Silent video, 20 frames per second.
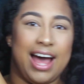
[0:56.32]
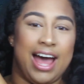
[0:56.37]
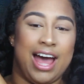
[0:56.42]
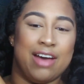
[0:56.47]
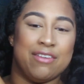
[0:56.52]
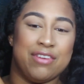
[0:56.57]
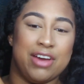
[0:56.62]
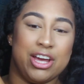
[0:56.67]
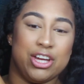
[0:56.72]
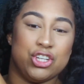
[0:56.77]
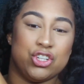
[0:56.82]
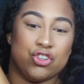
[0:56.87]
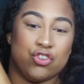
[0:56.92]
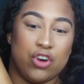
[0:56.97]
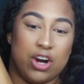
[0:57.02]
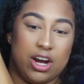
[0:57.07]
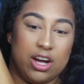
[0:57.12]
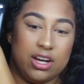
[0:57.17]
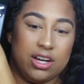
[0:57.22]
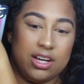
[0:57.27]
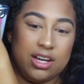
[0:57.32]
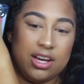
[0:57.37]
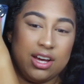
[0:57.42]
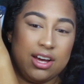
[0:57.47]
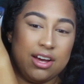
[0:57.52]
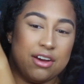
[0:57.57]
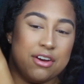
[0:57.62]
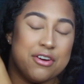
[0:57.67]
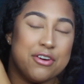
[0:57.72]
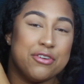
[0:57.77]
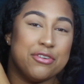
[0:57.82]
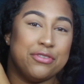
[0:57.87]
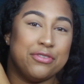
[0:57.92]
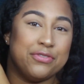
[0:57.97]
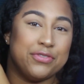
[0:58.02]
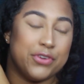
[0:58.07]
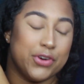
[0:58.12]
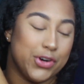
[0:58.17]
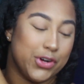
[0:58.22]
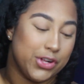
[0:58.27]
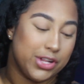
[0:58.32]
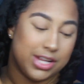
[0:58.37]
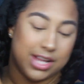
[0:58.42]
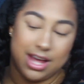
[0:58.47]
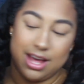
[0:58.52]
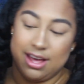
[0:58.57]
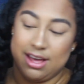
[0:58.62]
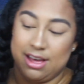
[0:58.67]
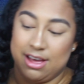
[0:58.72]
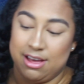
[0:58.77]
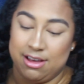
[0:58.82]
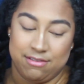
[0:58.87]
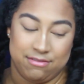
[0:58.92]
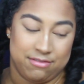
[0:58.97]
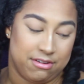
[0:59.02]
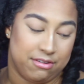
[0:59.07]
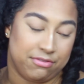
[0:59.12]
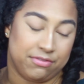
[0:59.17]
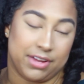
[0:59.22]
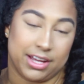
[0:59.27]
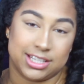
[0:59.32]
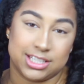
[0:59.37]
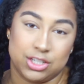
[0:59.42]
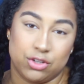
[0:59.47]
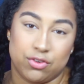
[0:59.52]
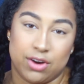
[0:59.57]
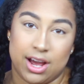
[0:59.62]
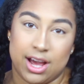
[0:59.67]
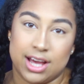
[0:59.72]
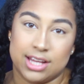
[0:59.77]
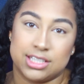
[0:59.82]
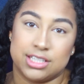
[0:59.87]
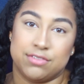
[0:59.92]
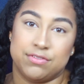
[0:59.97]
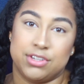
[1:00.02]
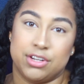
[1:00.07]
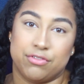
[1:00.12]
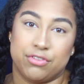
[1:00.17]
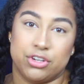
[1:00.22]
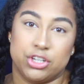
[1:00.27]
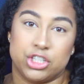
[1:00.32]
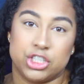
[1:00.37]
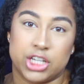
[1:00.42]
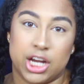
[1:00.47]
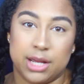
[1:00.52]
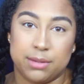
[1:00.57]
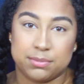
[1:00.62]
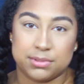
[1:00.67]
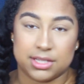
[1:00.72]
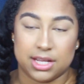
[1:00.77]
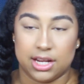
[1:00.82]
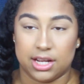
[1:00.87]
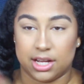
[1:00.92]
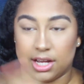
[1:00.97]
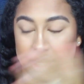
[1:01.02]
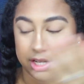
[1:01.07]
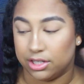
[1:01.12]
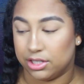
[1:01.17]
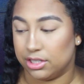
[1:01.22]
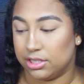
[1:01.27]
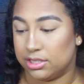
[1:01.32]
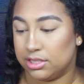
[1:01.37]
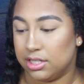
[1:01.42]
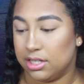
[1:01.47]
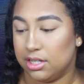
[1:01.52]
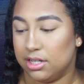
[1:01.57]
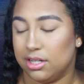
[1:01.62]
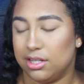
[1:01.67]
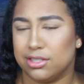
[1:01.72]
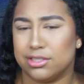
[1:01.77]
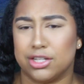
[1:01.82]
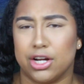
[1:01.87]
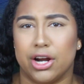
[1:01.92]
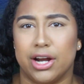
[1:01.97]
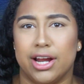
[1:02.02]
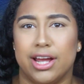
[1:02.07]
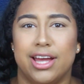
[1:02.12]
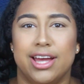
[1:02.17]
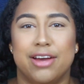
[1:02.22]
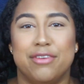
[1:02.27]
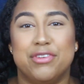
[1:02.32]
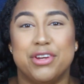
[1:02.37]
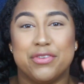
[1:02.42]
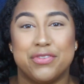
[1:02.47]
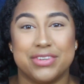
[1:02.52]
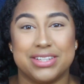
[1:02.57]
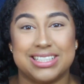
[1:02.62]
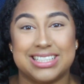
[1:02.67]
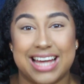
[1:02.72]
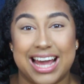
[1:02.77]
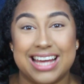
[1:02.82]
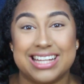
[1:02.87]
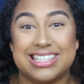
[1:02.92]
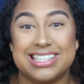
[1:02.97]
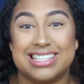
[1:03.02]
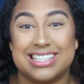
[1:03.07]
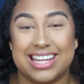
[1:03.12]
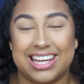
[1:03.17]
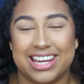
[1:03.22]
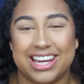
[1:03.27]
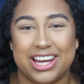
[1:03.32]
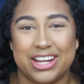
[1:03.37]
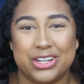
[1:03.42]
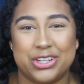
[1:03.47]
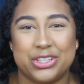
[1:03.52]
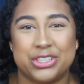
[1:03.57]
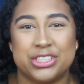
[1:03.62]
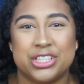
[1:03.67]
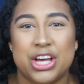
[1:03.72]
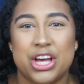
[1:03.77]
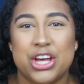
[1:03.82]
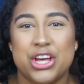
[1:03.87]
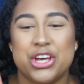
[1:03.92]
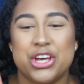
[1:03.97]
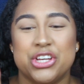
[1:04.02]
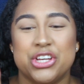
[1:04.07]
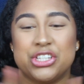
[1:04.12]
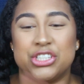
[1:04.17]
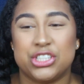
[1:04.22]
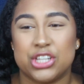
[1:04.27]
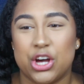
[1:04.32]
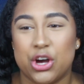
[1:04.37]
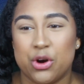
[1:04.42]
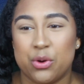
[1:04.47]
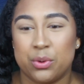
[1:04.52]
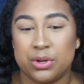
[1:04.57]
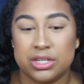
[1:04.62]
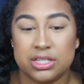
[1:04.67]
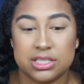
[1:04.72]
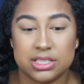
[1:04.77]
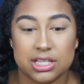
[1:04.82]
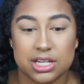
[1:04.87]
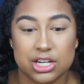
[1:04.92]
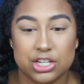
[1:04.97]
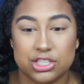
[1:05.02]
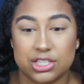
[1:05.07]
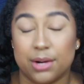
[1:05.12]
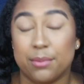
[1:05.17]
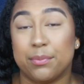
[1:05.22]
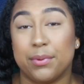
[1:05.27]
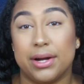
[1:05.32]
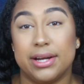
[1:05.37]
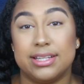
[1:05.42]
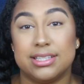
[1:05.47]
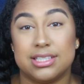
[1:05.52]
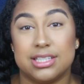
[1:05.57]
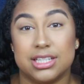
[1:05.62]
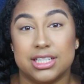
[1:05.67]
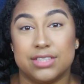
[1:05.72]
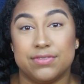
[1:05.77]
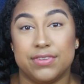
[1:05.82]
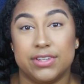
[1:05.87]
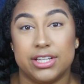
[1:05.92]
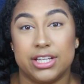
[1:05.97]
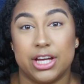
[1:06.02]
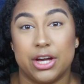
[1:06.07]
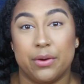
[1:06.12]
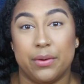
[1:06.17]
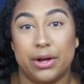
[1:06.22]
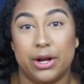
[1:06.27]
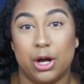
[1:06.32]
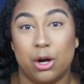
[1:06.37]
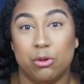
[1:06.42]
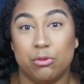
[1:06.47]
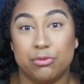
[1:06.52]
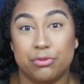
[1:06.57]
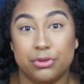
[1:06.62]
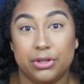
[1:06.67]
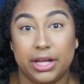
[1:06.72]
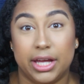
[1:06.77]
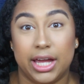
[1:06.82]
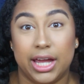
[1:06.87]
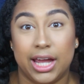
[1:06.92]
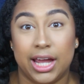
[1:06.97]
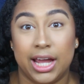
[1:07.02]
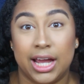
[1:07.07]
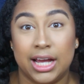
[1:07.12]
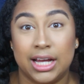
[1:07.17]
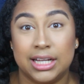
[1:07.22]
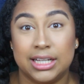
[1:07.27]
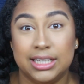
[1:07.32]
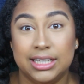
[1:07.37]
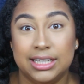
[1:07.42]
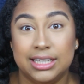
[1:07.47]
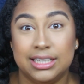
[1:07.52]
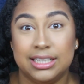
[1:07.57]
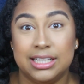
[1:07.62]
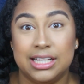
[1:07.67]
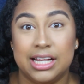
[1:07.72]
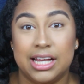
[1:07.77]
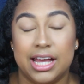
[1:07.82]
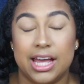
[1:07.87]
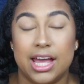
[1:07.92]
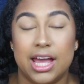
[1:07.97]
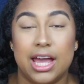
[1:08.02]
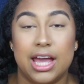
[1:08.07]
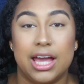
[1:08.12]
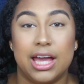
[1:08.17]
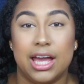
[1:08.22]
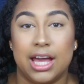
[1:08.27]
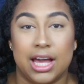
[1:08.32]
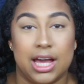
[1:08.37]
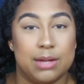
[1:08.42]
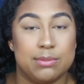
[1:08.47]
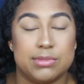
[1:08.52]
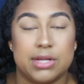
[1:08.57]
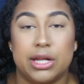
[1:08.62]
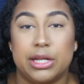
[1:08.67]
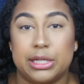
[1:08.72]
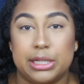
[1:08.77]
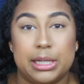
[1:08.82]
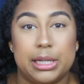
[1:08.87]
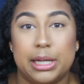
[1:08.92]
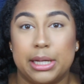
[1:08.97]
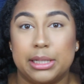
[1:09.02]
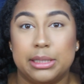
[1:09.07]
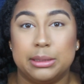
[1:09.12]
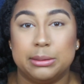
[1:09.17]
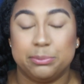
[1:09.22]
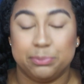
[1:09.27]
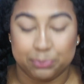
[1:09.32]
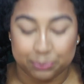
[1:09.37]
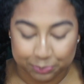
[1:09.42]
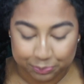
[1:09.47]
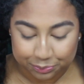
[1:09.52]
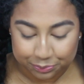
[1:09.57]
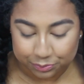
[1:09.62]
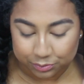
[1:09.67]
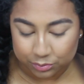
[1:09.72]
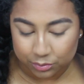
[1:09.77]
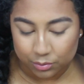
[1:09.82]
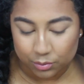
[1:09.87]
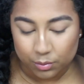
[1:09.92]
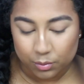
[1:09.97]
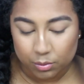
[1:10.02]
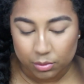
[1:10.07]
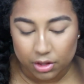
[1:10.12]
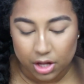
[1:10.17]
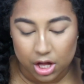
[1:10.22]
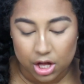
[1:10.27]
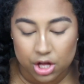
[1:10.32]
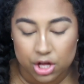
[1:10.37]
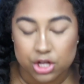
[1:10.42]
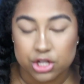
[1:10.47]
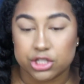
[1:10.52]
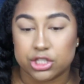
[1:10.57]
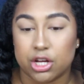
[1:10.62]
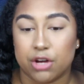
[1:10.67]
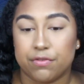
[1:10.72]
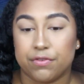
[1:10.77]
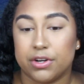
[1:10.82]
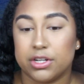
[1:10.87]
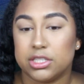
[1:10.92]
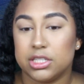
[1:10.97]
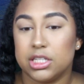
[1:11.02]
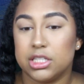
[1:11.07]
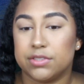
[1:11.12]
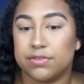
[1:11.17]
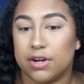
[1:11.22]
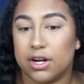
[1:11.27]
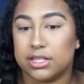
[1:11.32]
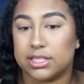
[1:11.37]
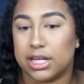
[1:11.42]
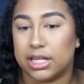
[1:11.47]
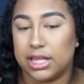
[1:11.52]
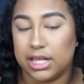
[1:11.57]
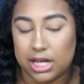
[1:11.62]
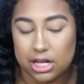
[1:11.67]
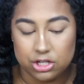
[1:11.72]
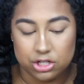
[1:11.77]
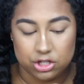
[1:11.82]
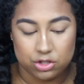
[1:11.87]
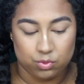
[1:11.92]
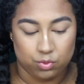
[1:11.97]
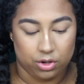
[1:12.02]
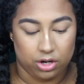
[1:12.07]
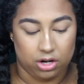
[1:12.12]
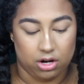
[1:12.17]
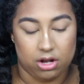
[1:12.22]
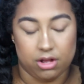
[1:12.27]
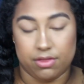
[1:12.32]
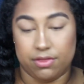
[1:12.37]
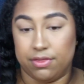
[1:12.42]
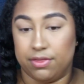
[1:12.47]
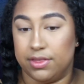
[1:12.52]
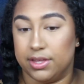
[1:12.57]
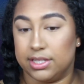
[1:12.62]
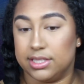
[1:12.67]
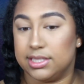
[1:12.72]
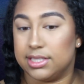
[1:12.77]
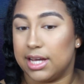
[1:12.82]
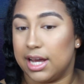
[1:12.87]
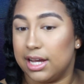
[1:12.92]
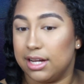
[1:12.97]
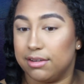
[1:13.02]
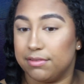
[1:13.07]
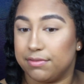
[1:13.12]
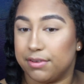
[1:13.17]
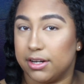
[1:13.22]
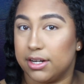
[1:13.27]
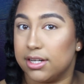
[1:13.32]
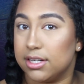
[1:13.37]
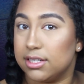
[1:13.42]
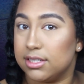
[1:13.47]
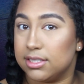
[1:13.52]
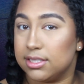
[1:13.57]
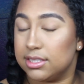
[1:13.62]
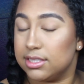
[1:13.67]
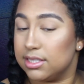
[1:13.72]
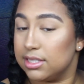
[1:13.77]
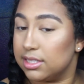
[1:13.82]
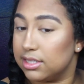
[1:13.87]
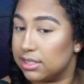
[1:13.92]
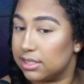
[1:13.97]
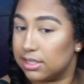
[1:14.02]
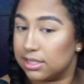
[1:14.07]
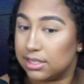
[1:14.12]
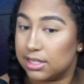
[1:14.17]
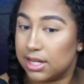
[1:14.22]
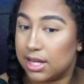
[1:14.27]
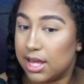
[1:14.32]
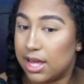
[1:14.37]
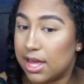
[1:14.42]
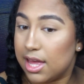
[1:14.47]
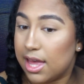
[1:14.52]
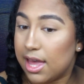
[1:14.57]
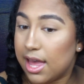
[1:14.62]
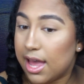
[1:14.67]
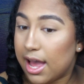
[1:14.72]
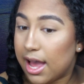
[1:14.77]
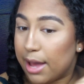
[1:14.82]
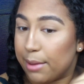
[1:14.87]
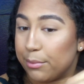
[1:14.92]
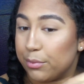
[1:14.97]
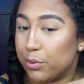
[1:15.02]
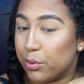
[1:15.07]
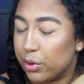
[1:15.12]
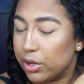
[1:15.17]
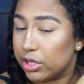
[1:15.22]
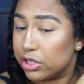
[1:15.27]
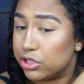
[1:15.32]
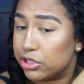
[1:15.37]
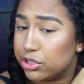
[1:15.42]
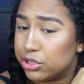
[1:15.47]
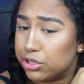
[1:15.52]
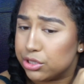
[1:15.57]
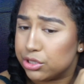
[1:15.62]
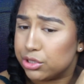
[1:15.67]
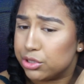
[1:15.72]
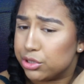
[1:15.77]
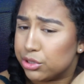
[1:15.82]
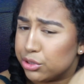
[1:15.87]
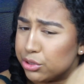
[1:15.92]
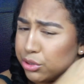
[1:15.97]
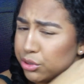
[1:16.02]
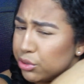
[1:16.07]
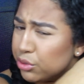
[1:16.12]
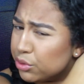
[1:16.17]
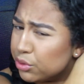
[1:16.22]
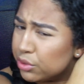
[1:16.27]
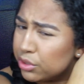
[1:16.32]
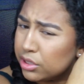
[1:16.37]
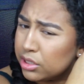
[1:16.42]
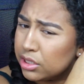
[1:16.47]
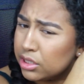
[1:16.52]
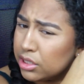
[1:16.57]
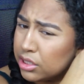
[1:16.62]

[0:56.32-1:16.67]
I have a trunk full of flexi rods of different shapes and colors, of different sizes and colors. So we're just gonna jump right into this video and hopefully it comes out looking good. So first things first, I think I'll just work on this side first. I'm going to